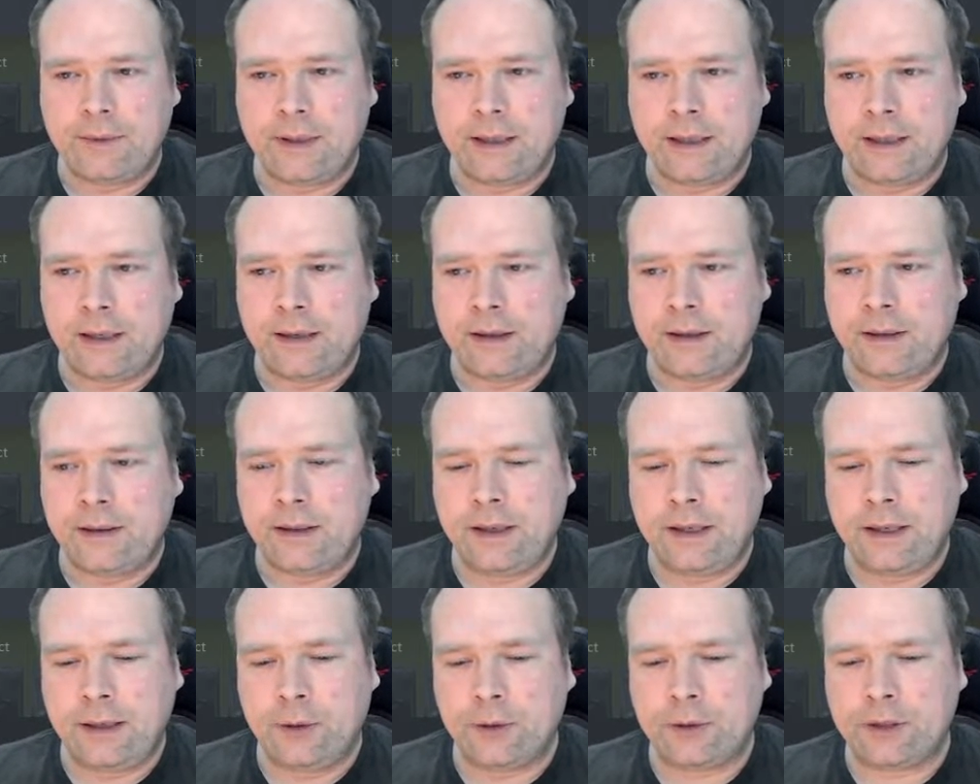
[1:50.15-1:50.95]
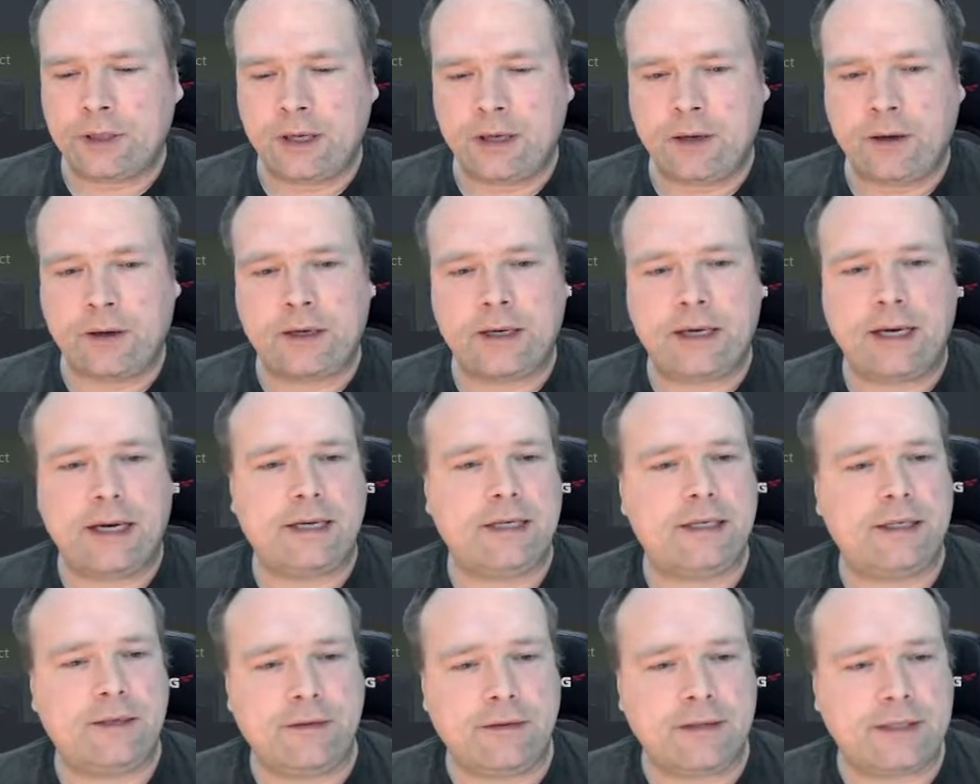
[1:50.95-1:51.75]
It looks a lot
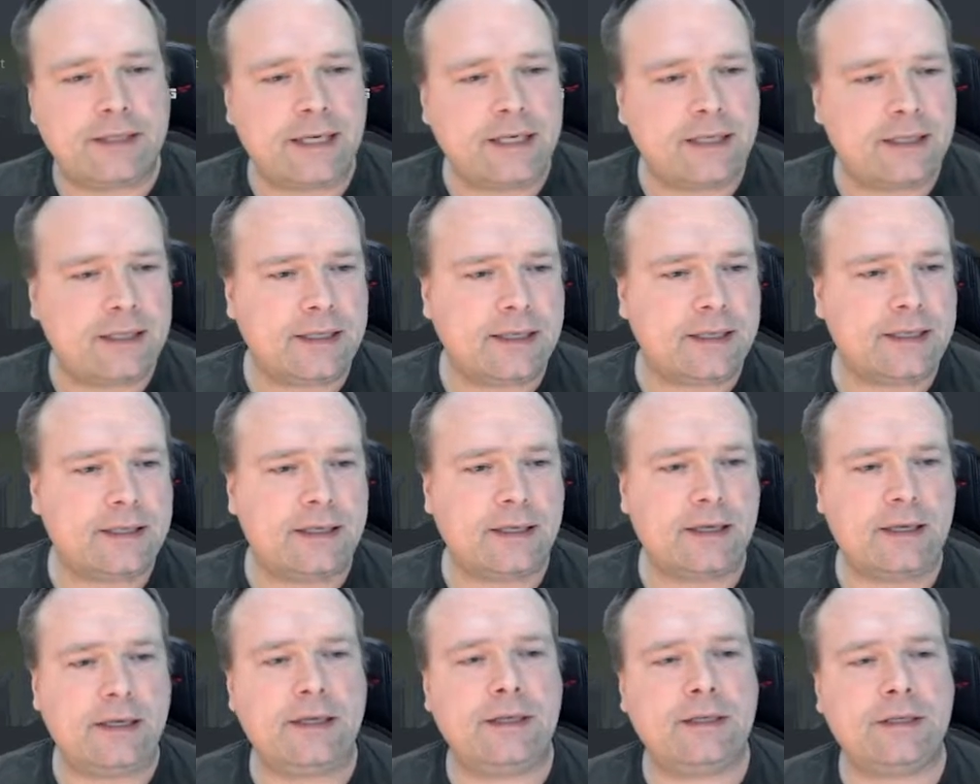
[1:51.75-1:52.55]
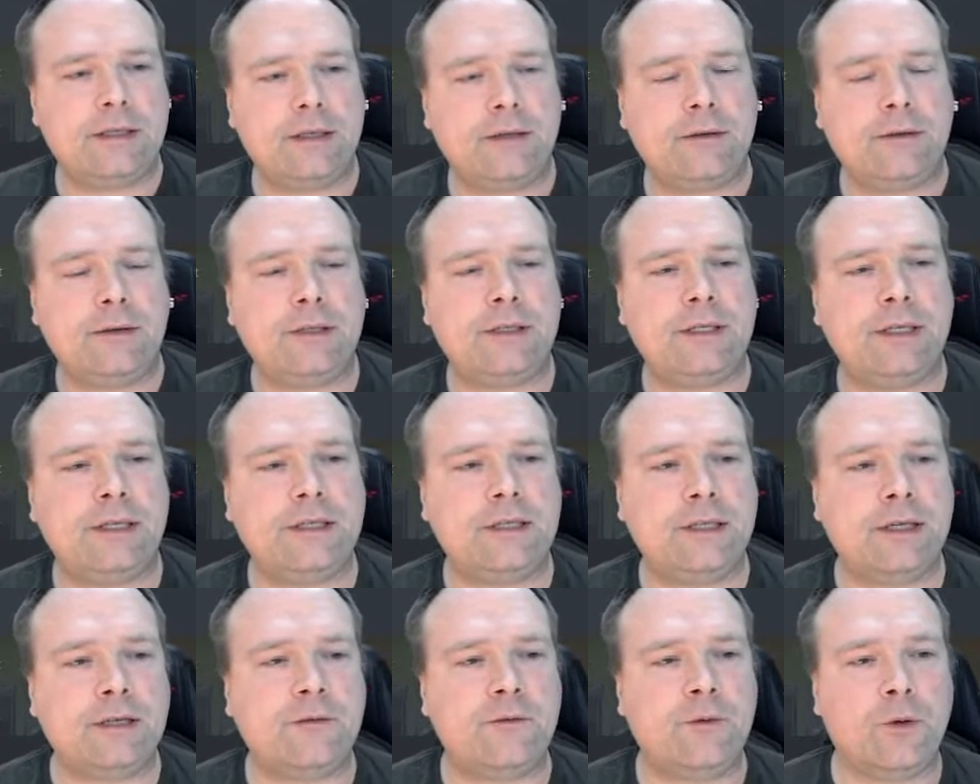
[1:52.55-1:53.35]
like Civilization actually, so it
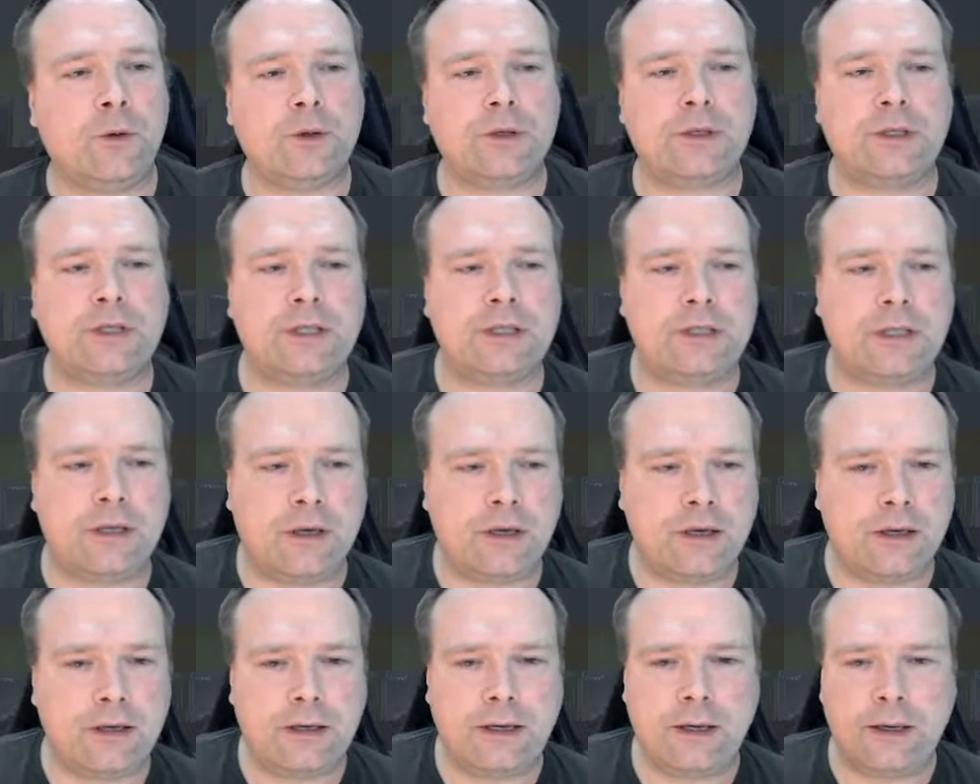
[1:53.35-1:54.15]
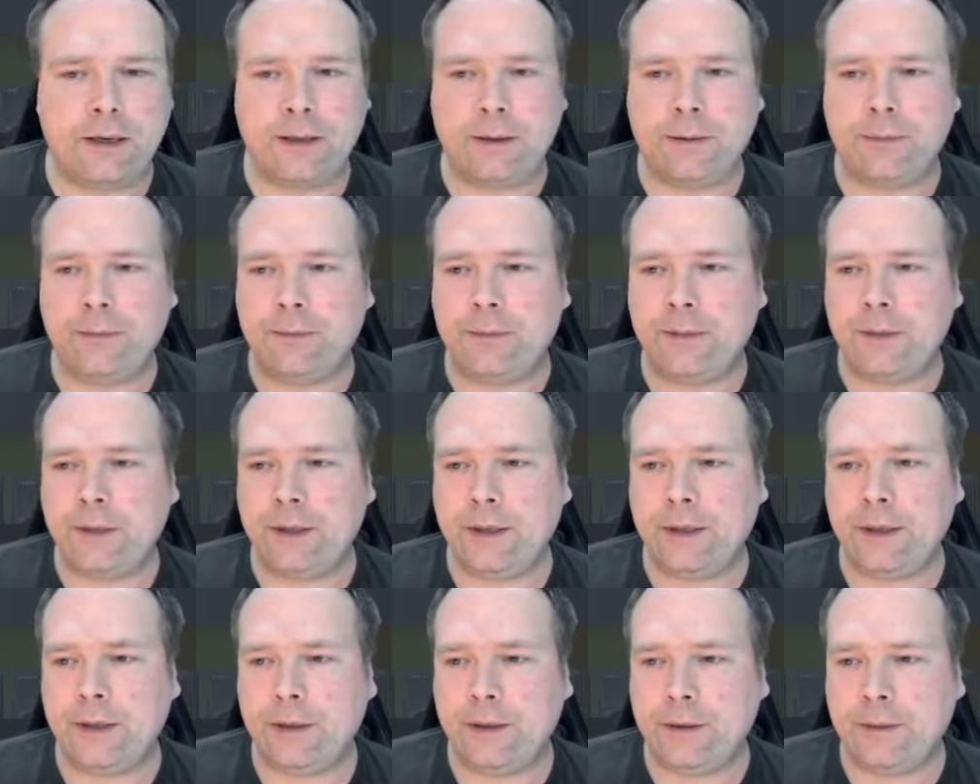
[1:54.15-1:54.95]
just focuses on the
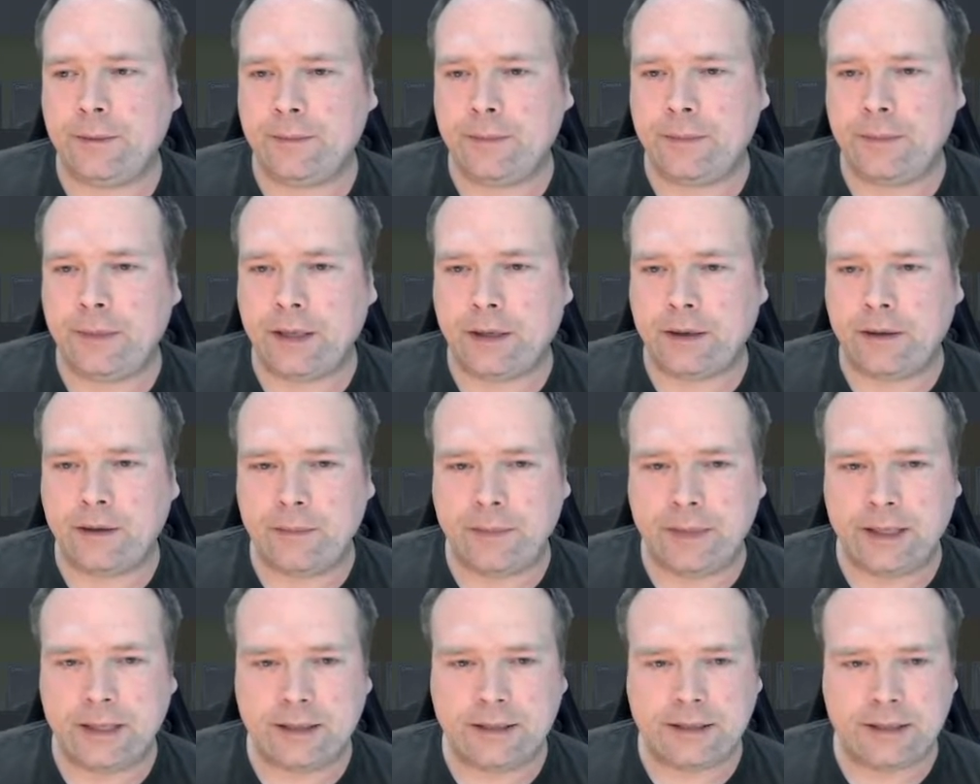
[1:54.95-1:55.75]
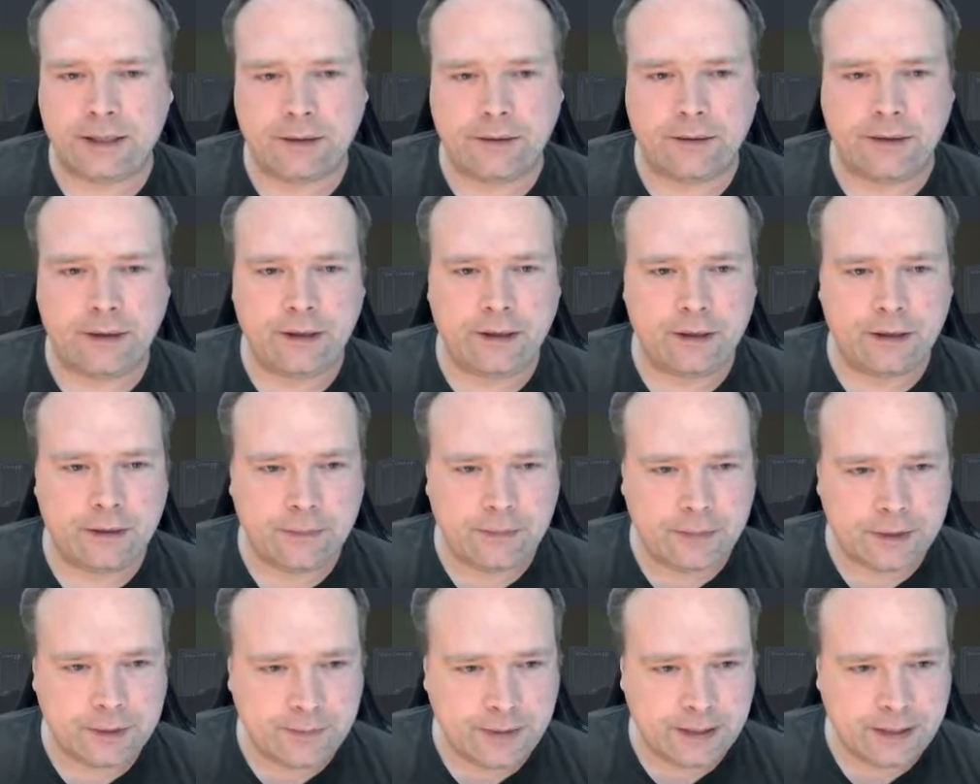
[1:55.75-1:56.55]
on a
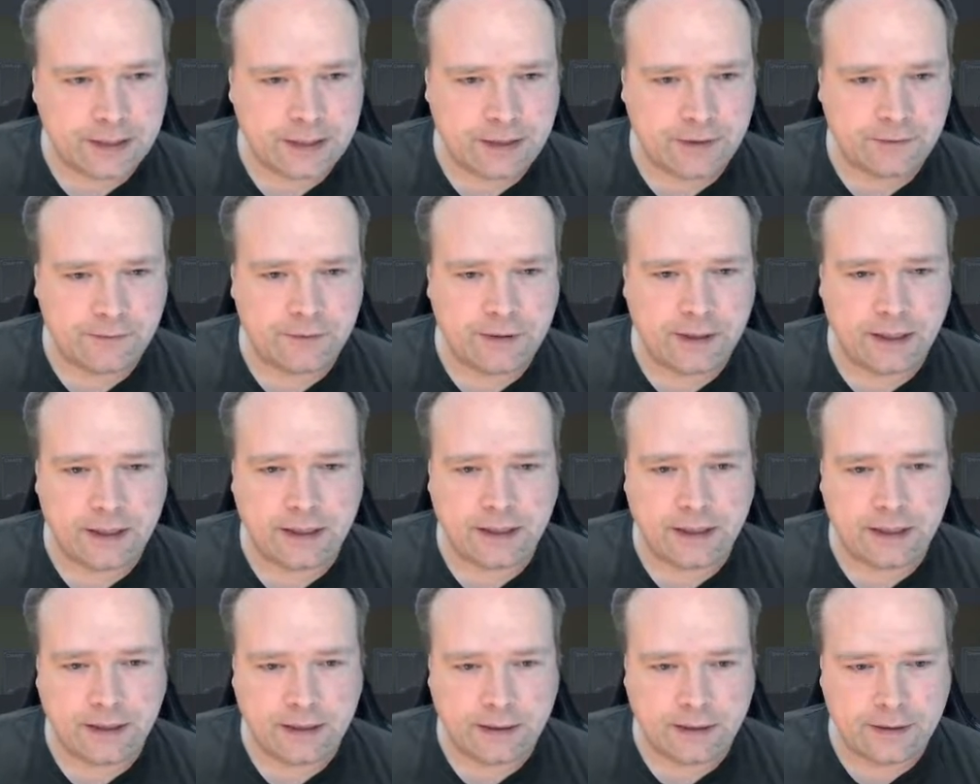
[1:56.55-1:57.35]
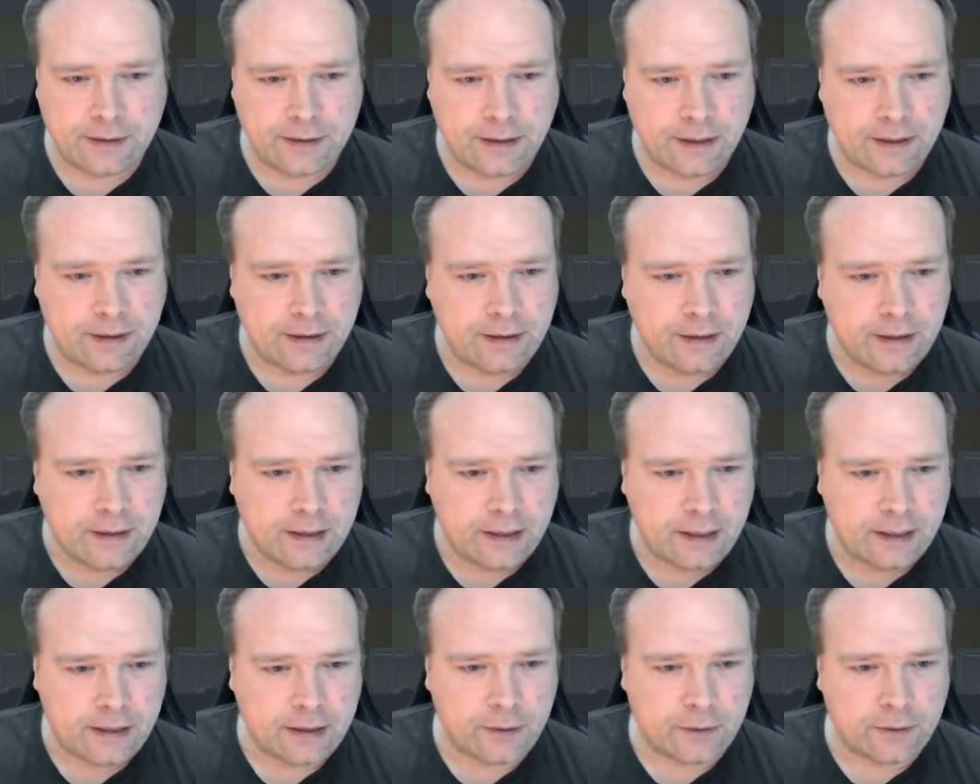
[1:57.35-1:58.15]
military perspective.
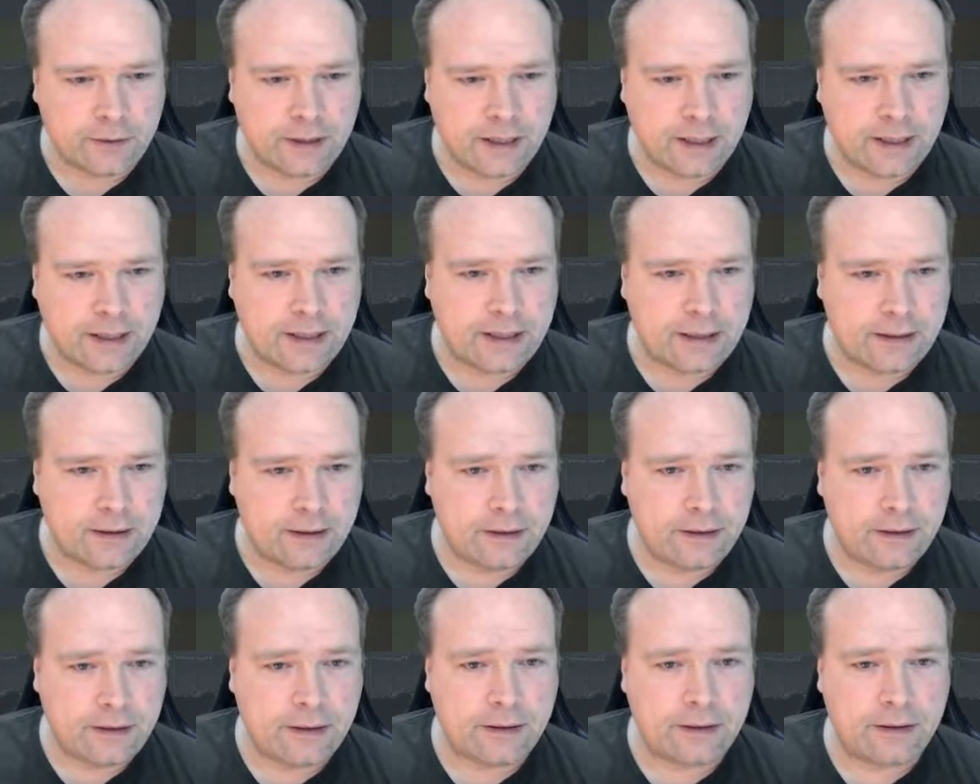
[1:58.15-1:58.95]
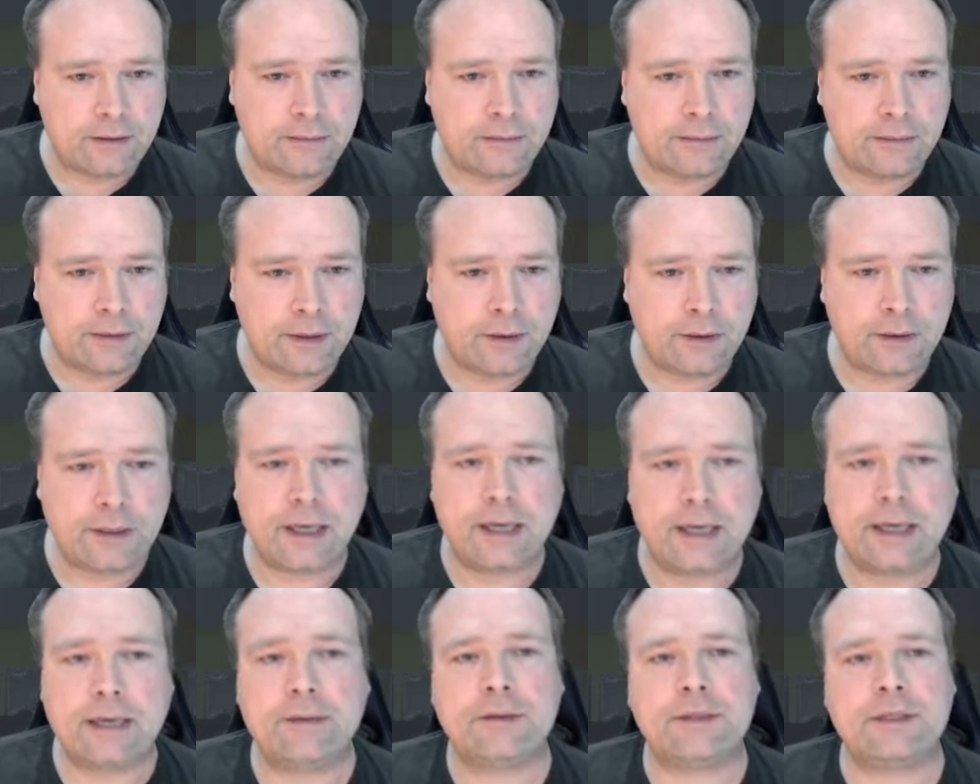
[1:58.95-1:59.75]
It looked
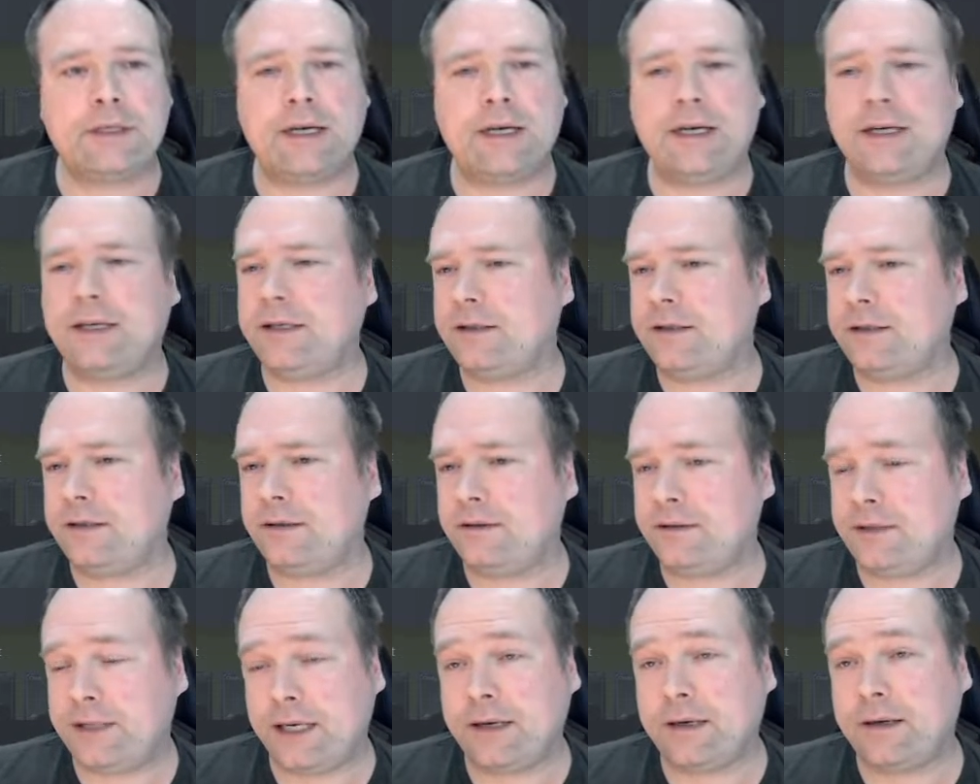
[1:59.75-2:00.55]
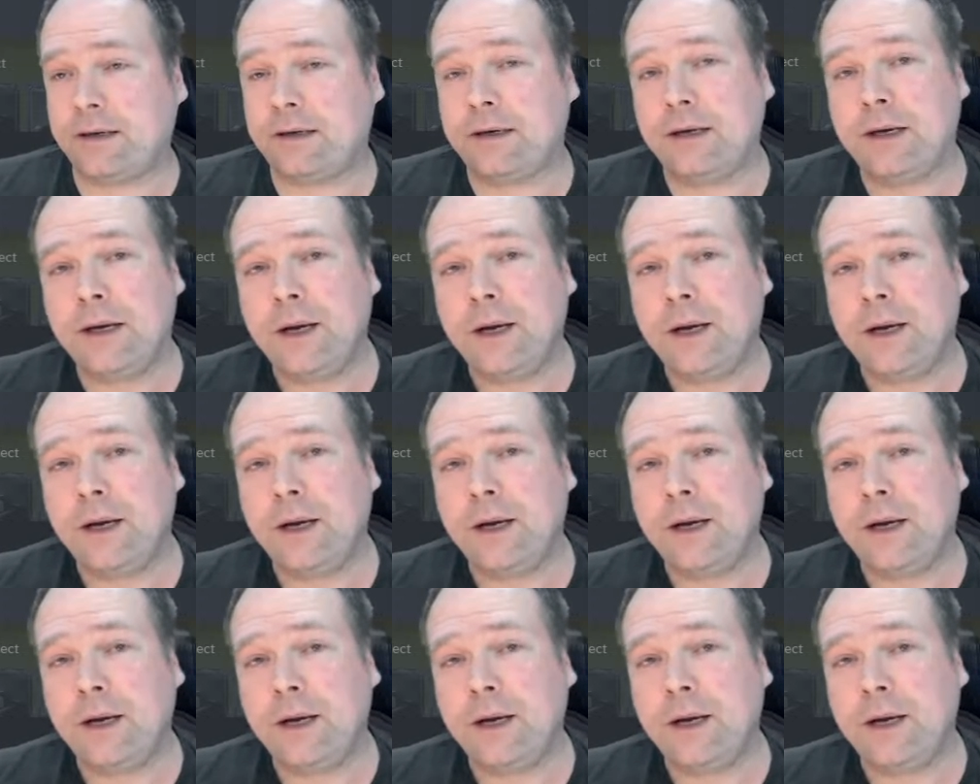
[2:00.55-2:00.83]
like it was like Second